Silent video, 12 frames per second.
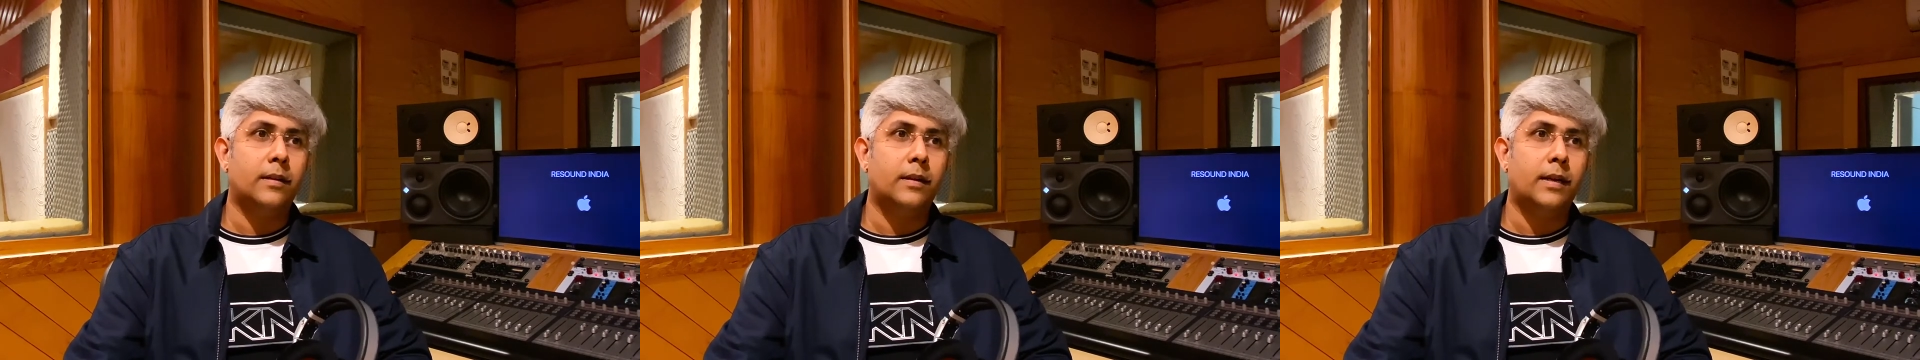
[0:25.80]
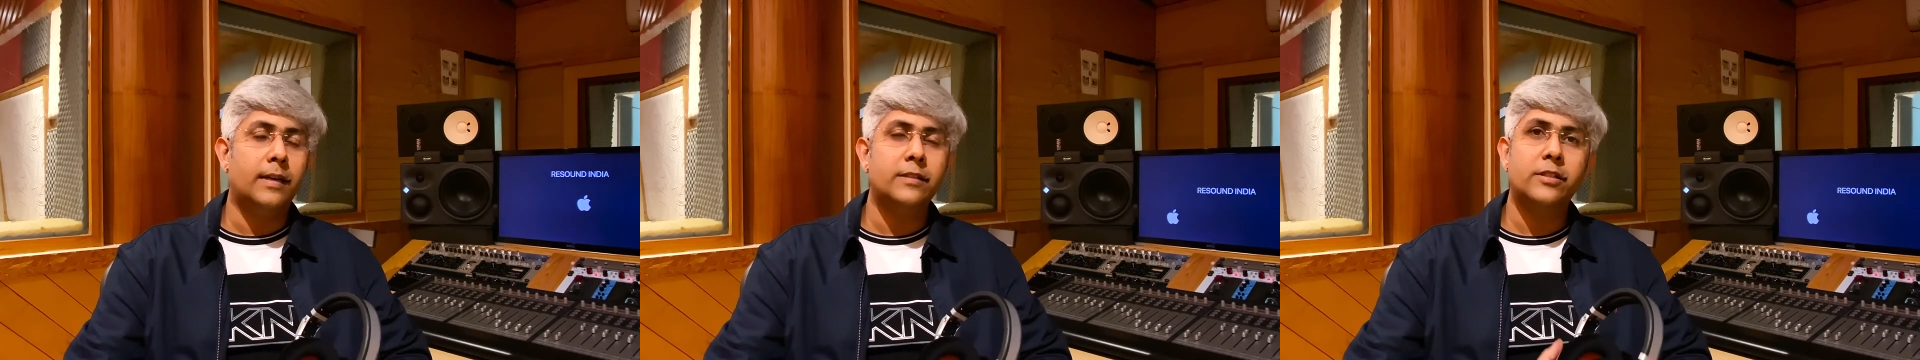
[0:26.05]

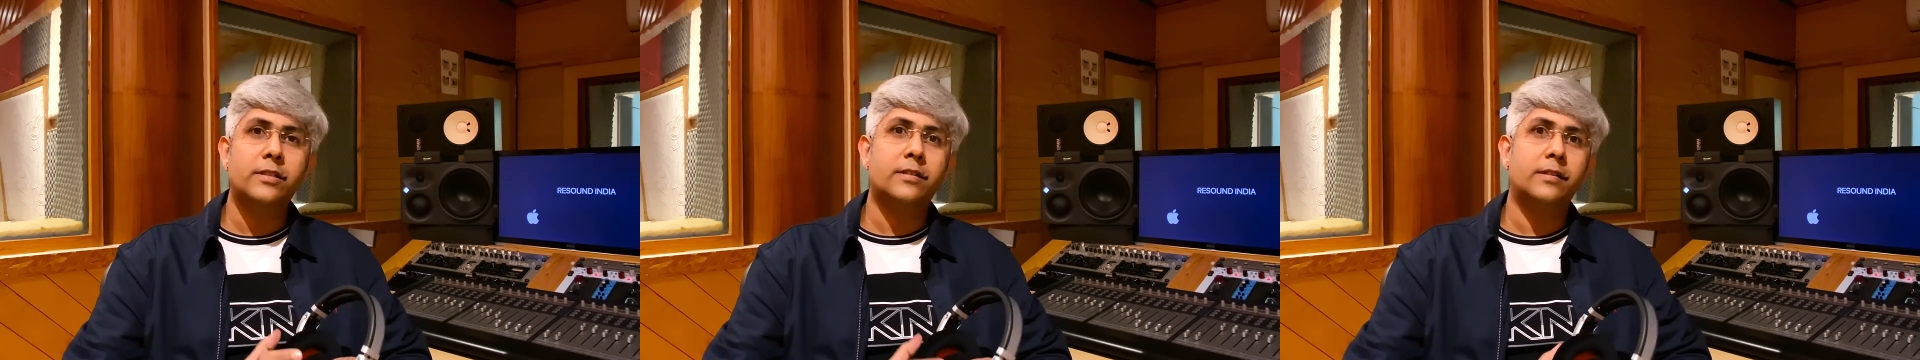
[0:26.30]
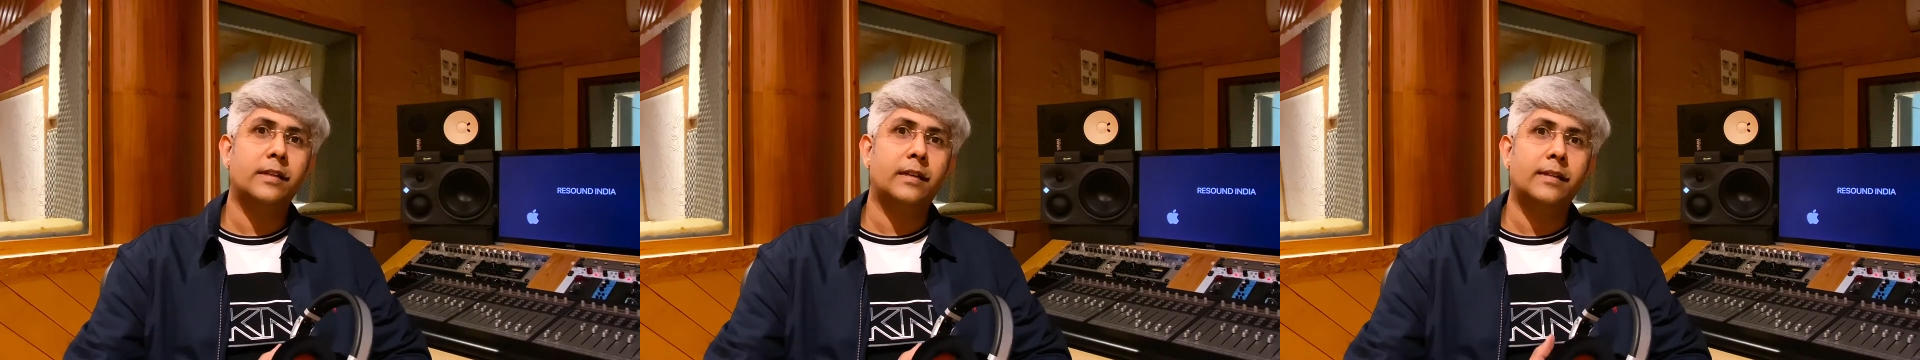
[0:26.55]
I just
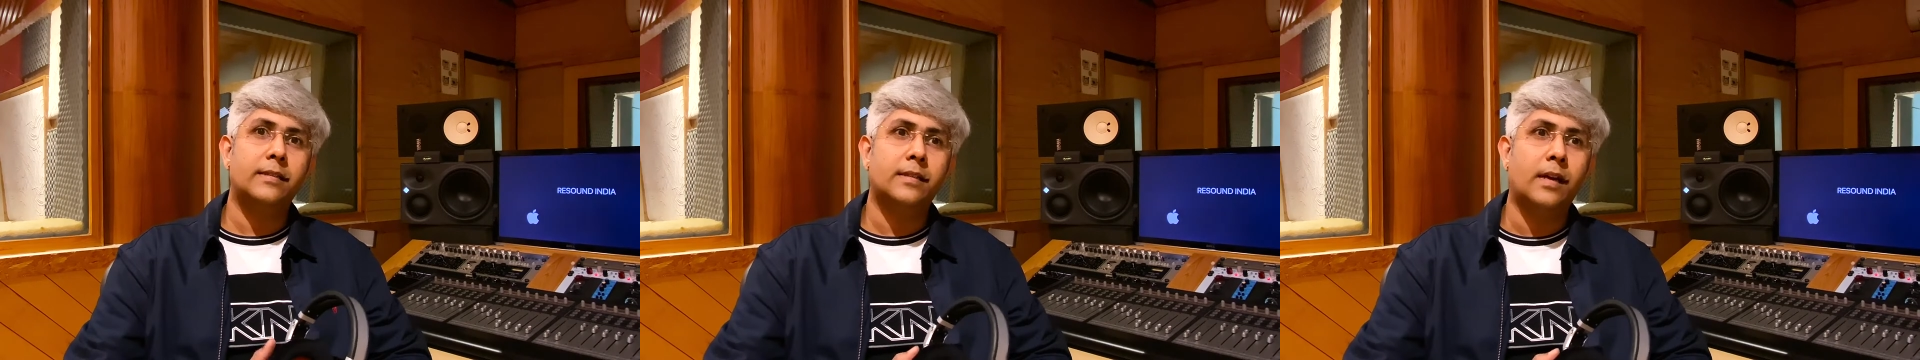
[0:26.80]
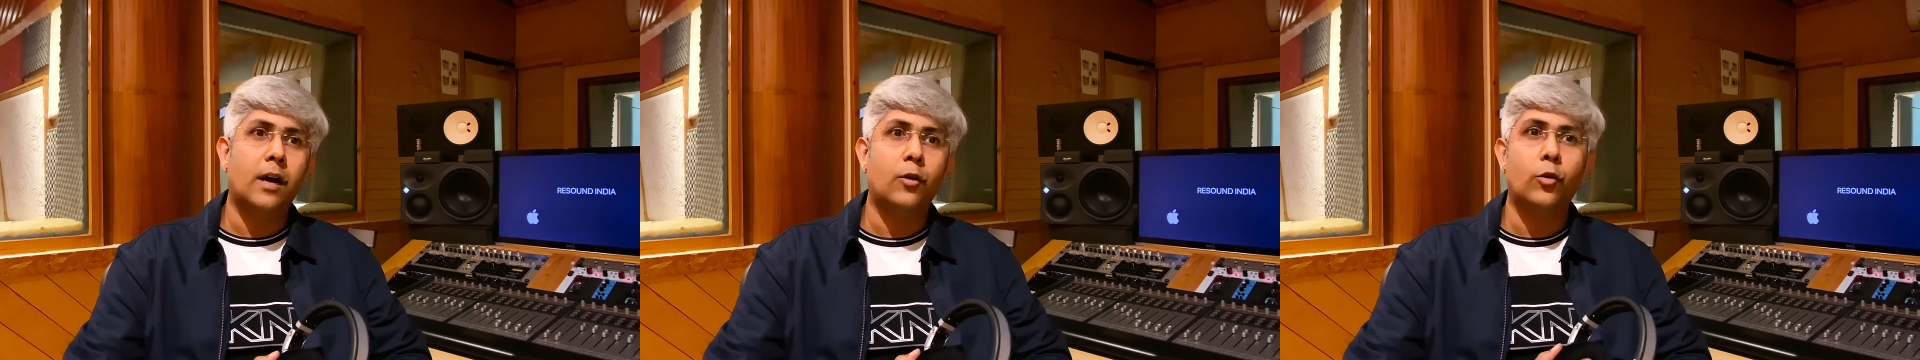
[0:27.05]
realized
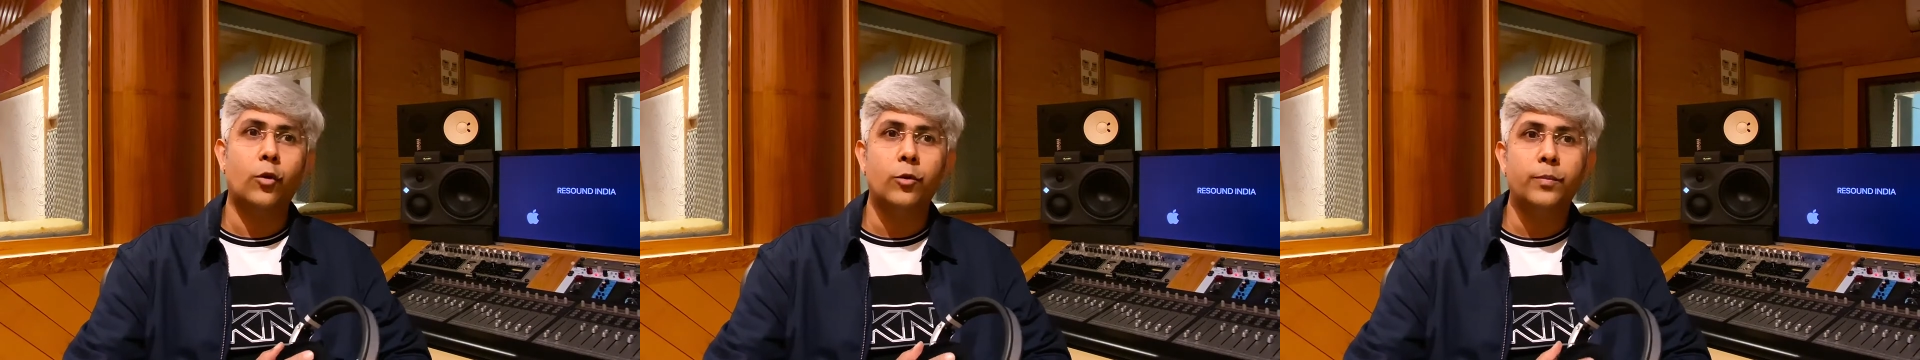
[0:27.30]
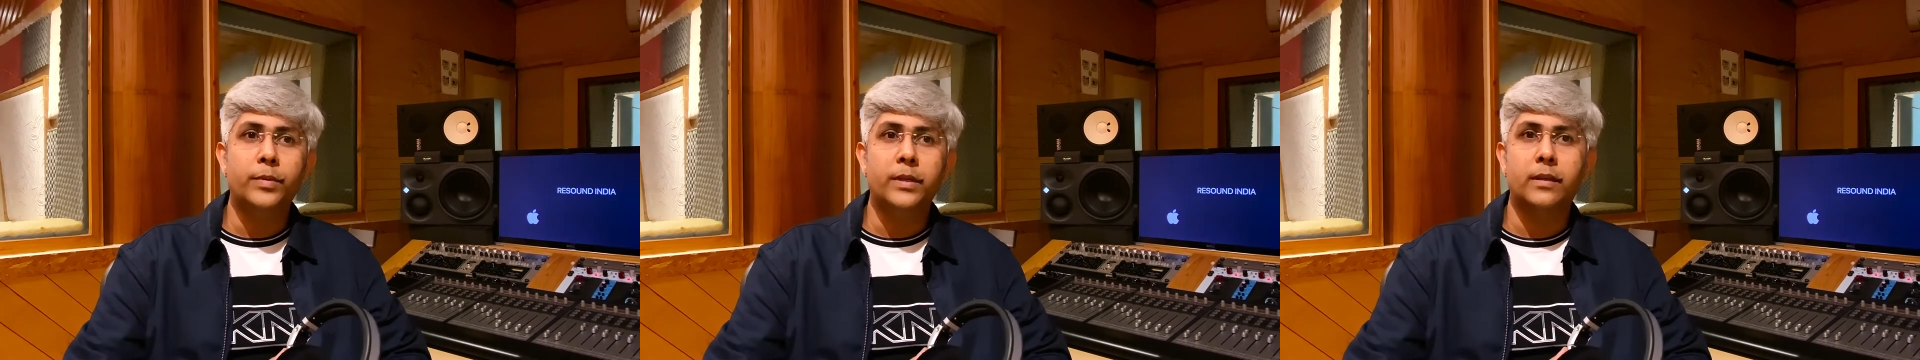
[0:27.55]
how
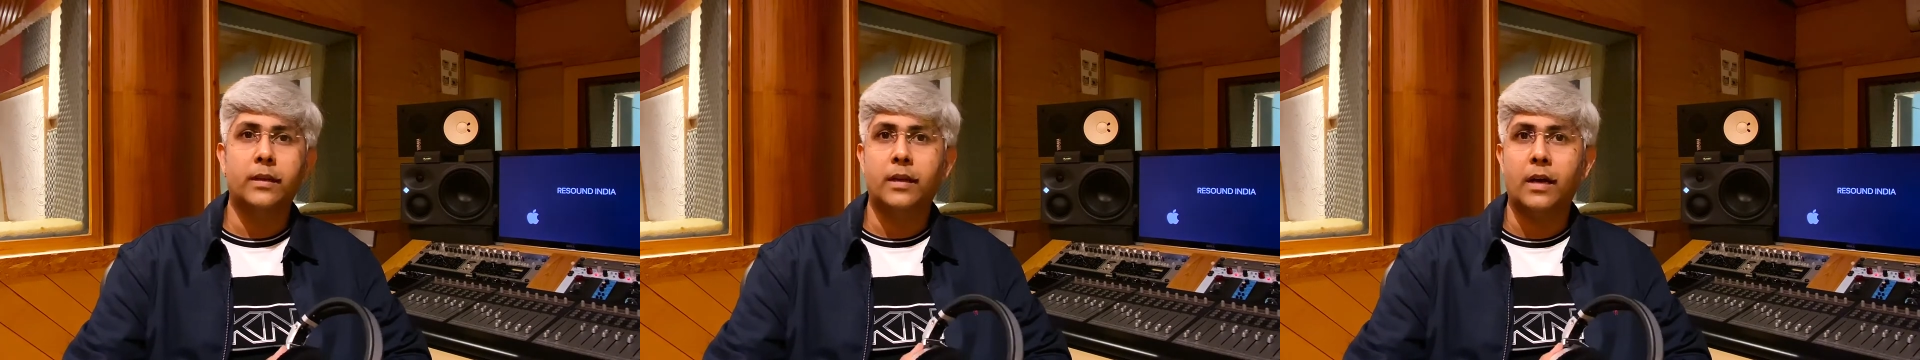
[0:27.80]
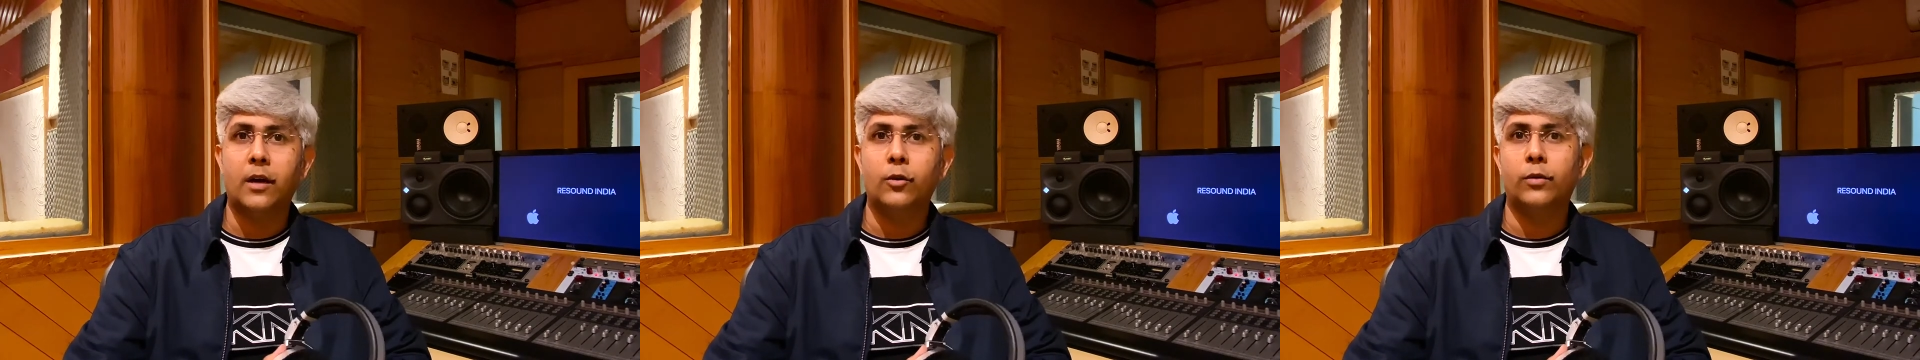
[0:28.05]
open and
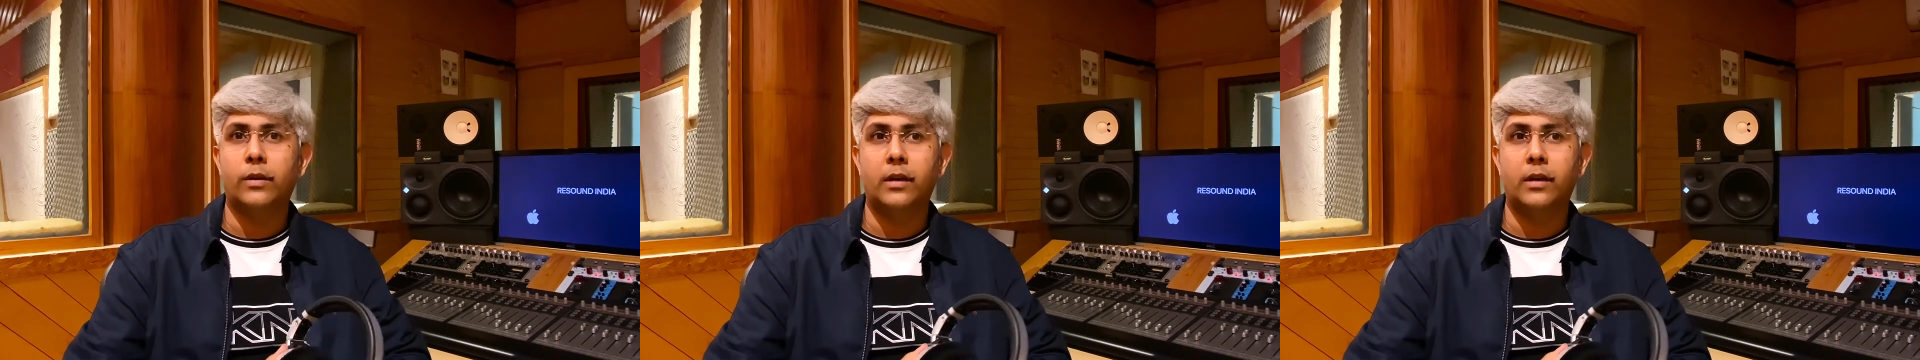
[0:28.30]
how